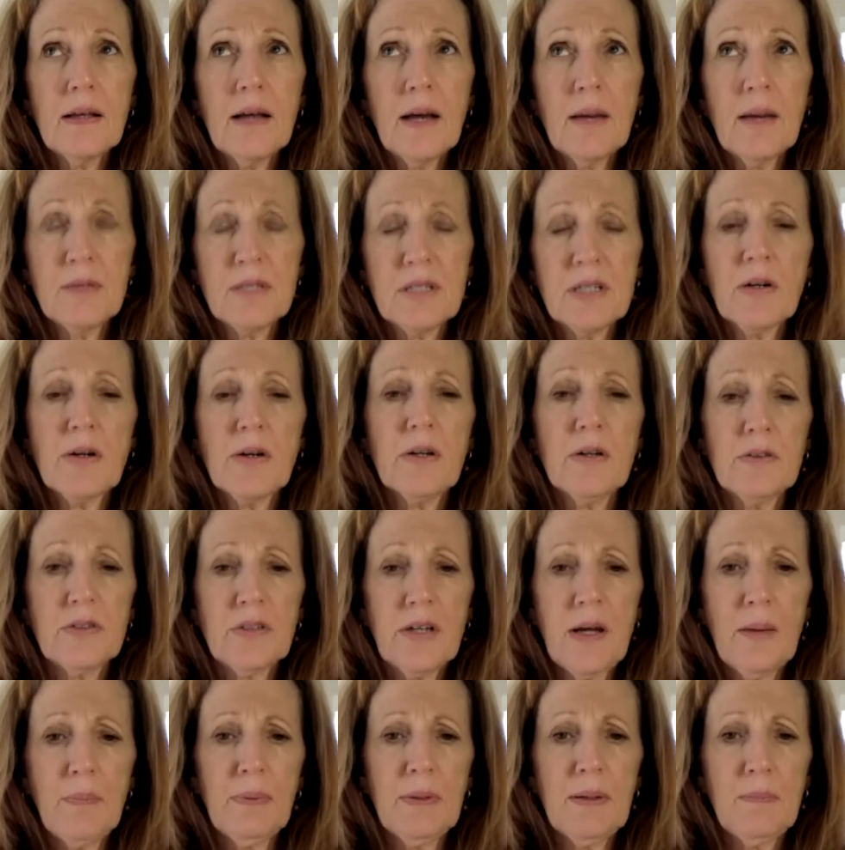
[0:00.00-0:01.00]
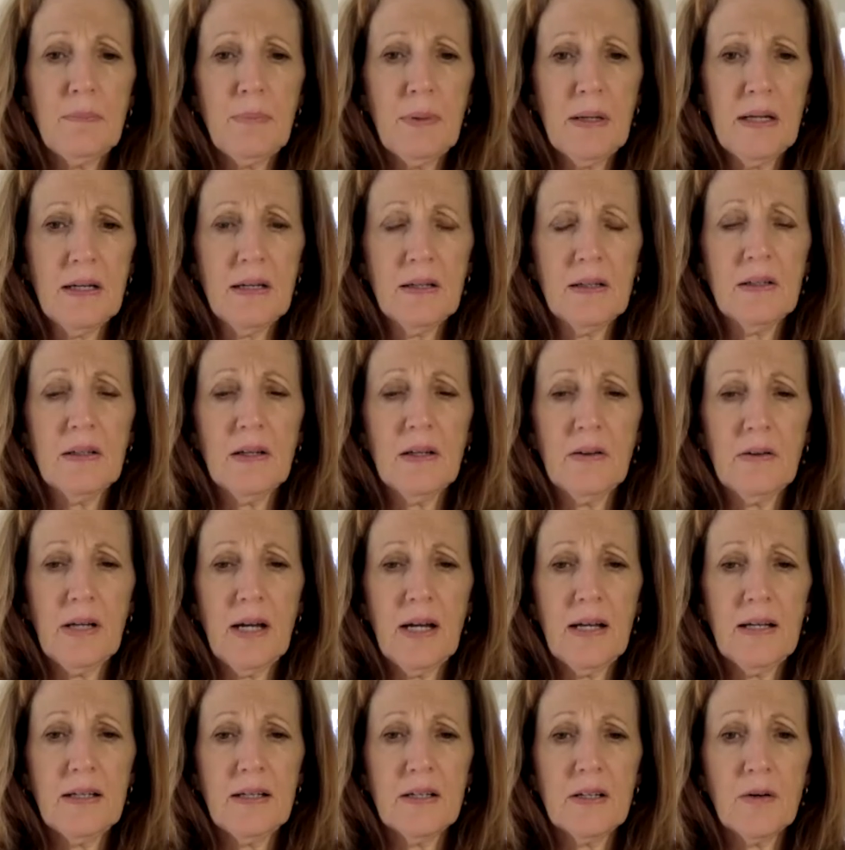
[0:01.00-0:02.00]
I'm stereotyping big,
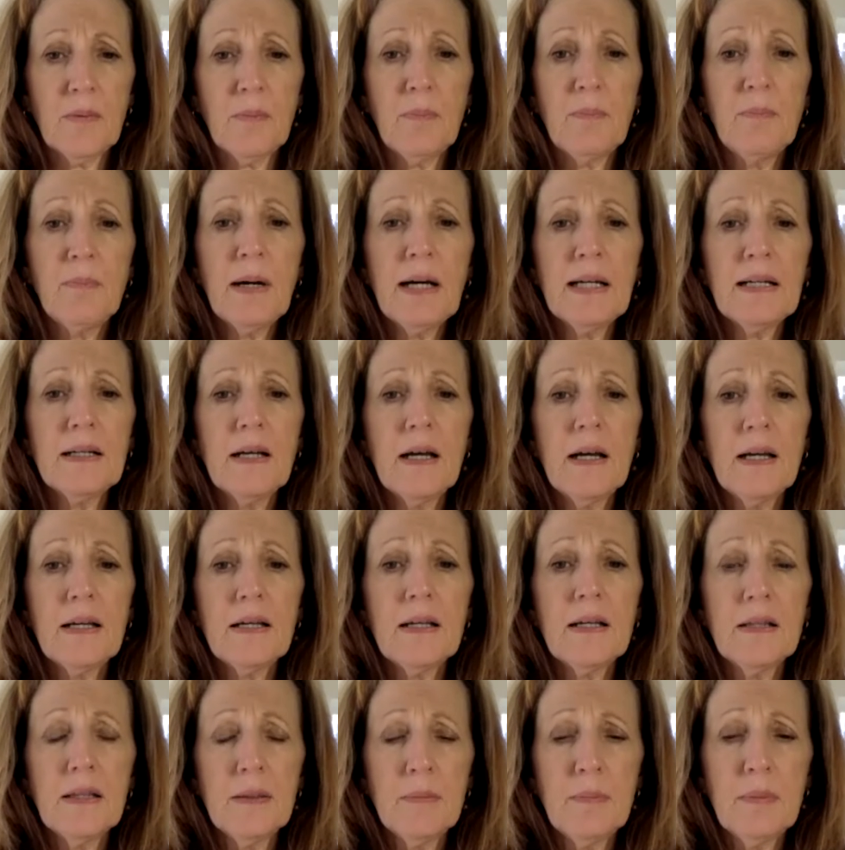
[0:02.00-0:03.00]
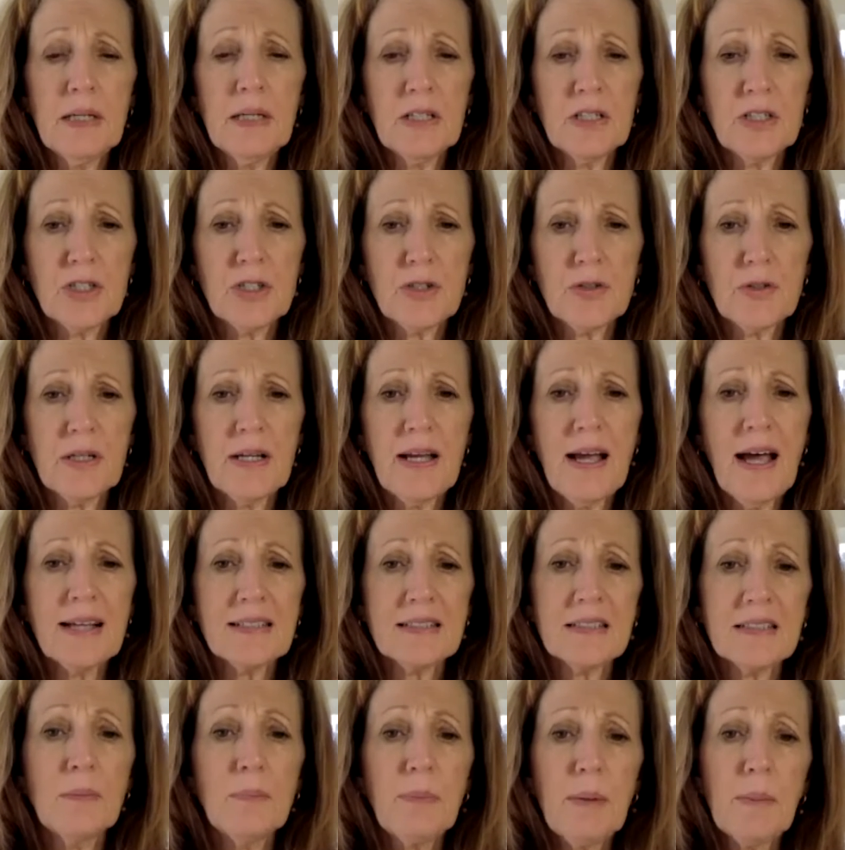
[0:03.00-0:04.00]
okay, here, but in the ministry,
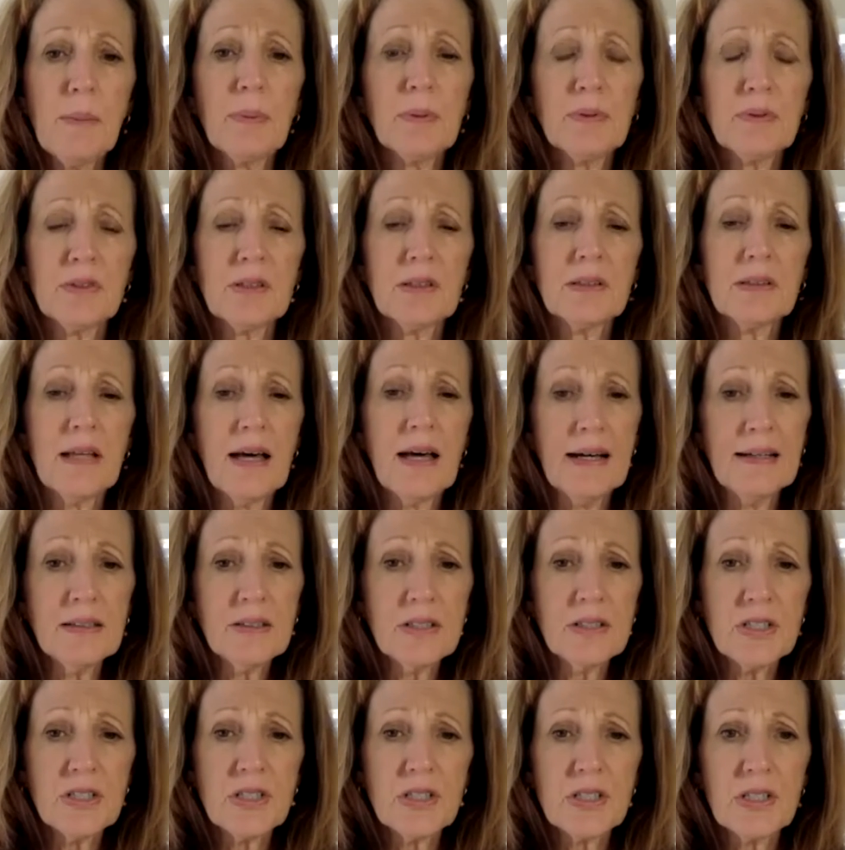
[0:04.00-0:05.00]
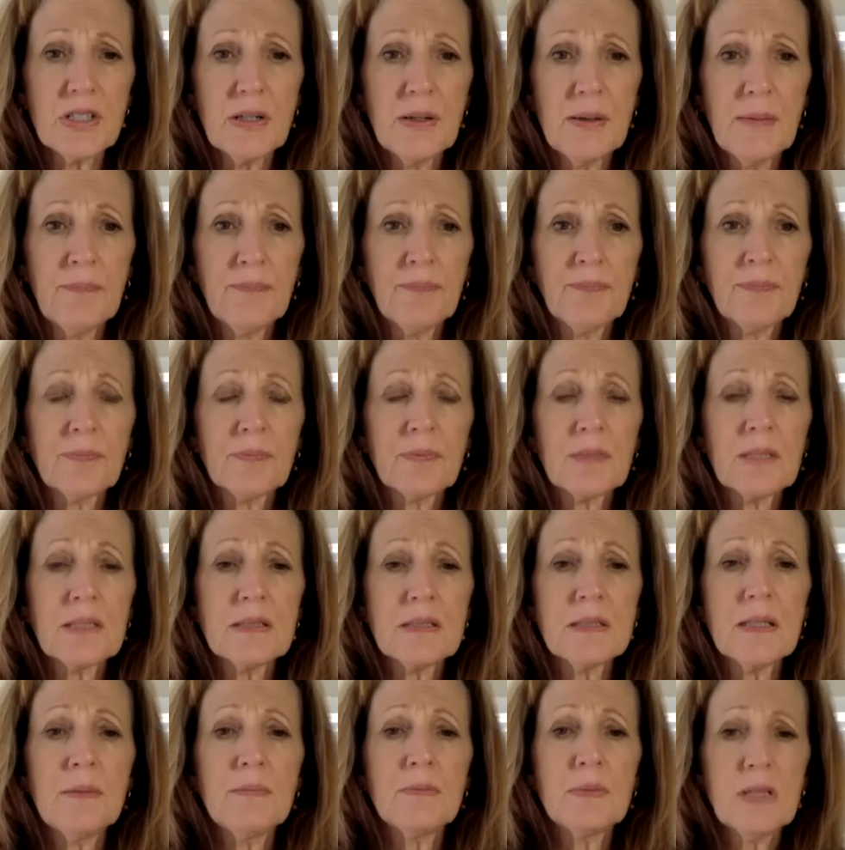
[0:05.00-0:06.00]
asking people to lunch
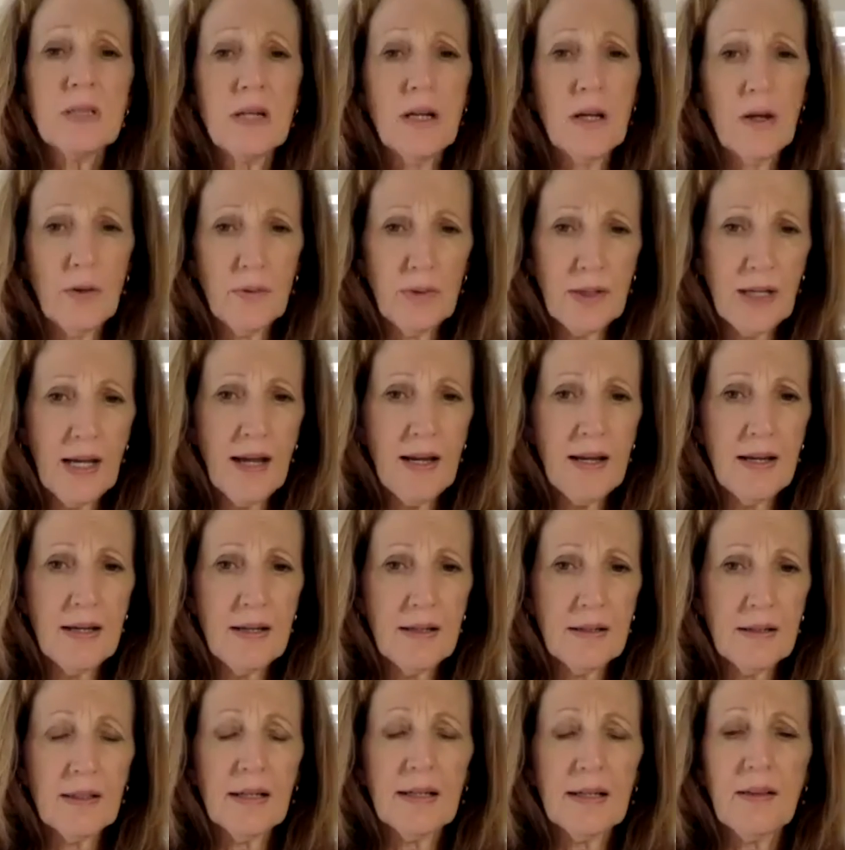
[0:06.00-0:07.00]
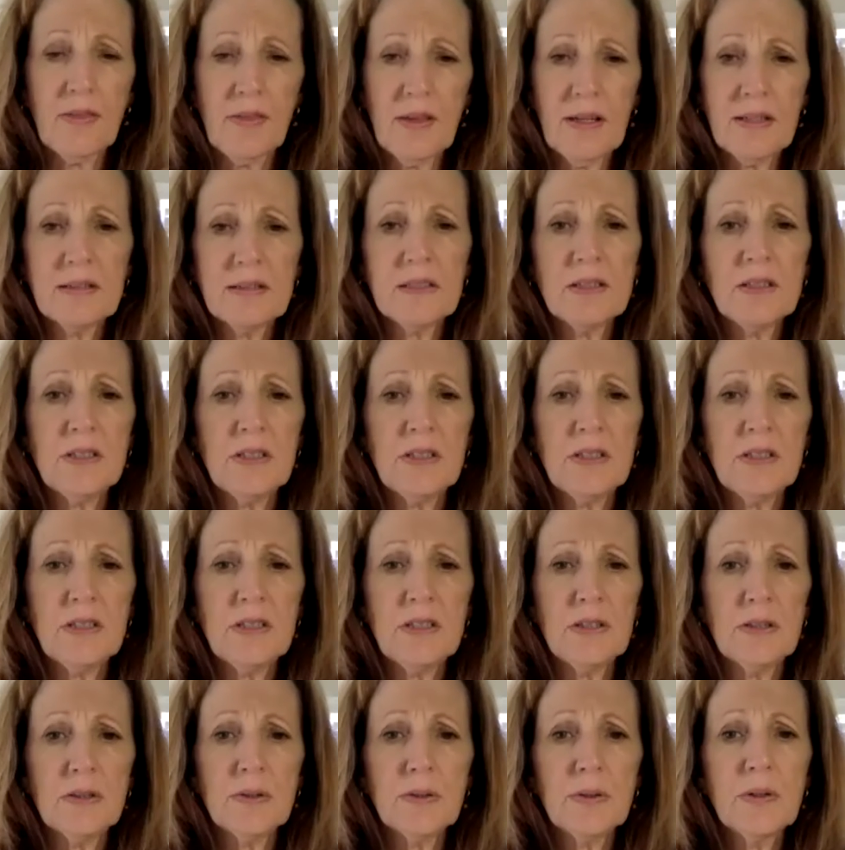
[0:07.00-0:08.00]
seems an okay, like a thing to
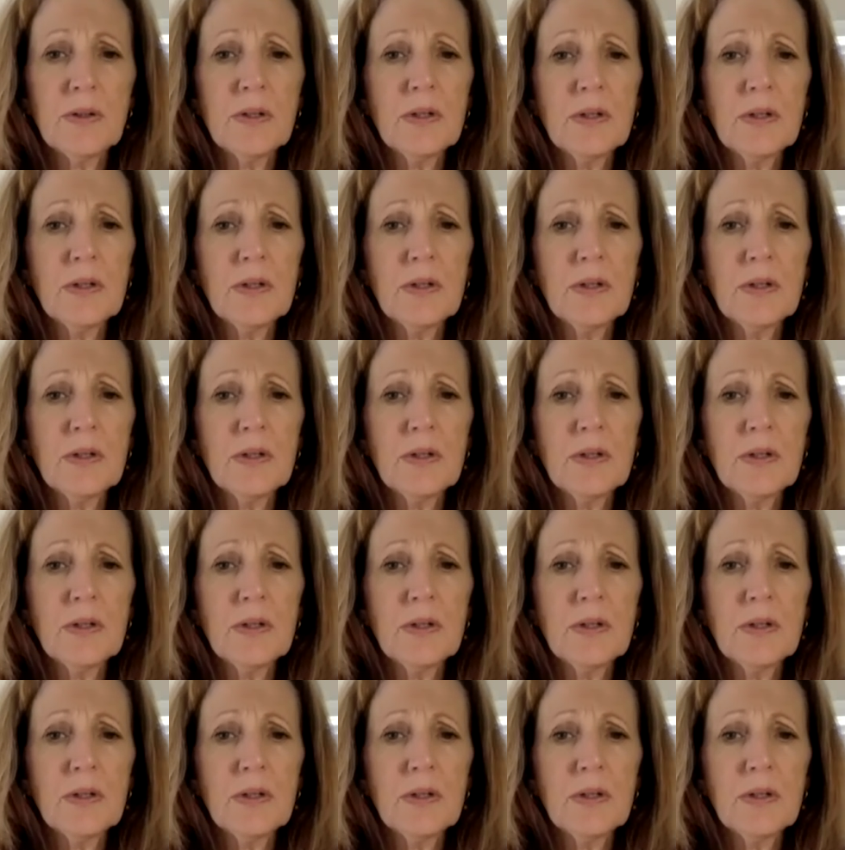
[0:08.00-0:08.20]
do.